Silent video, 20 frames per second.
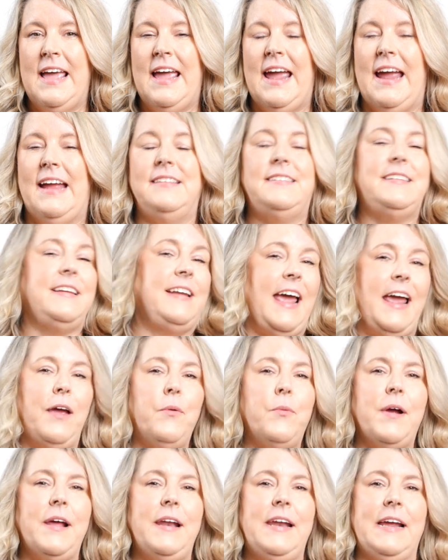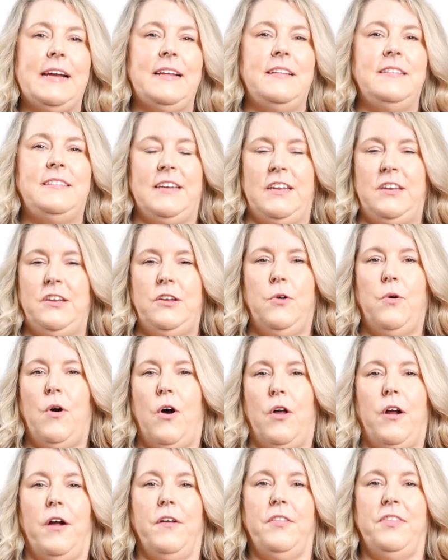And today we're going to continue
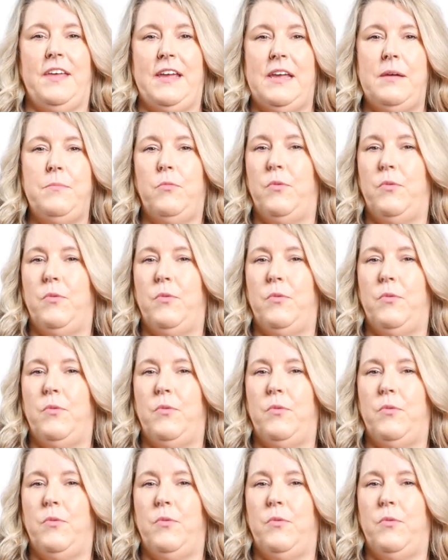on our theme